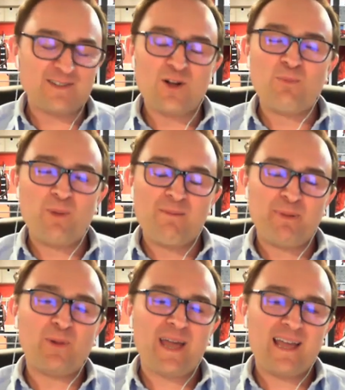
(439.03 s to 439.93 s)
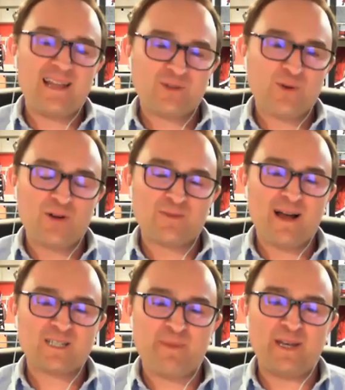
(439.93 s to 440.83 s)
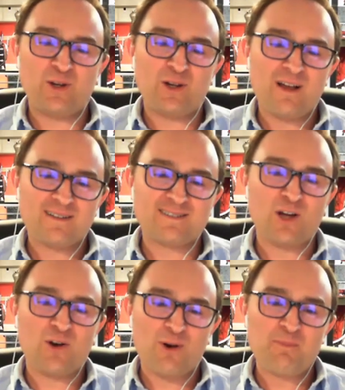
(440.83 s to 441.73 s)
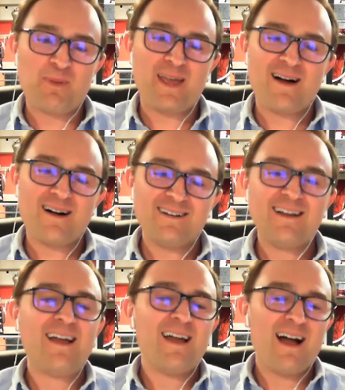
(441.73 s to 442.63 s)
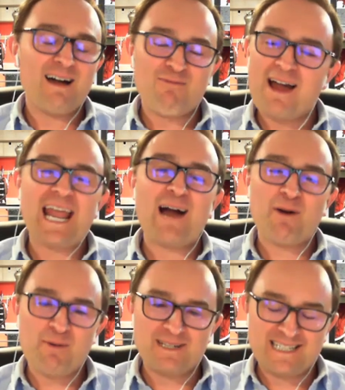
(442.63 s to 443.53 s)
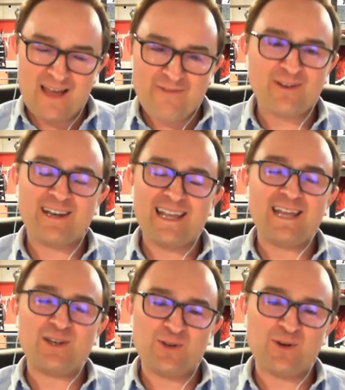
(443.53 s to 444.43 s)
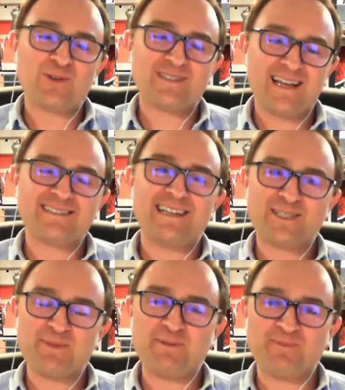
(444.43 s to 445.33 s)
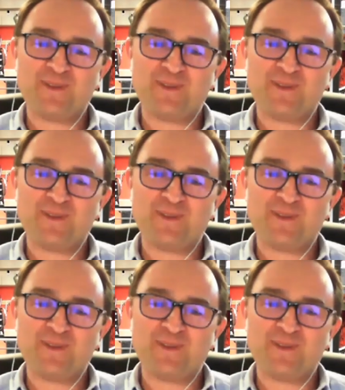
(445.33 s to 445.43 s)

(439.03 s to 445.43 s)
an old Bill Gates quote about spending your last dollar on PR. Right now, I would definitely endorse that sentiment.